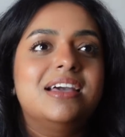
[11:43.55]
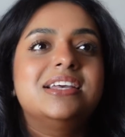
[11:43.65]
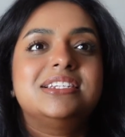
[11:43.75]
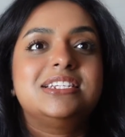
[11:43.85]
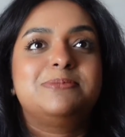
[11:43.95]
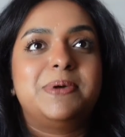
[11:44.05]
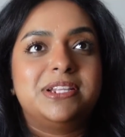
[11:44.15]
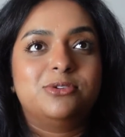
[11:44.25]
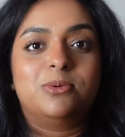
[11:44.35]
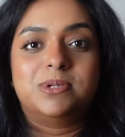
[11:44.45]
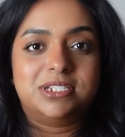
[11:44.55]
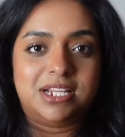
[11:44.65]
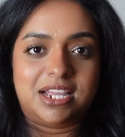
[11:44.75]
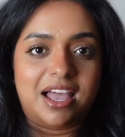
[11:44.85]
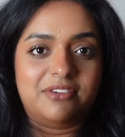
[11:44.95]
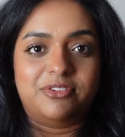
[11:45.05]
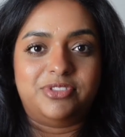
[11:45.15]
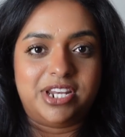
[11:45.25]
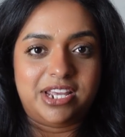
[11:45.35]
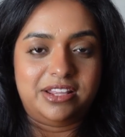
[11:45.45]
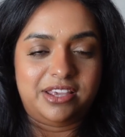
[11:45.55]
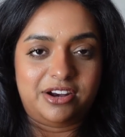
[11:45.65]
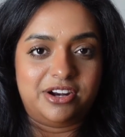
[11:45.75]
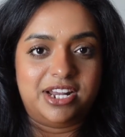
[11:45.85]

she spent almost like half of the day there.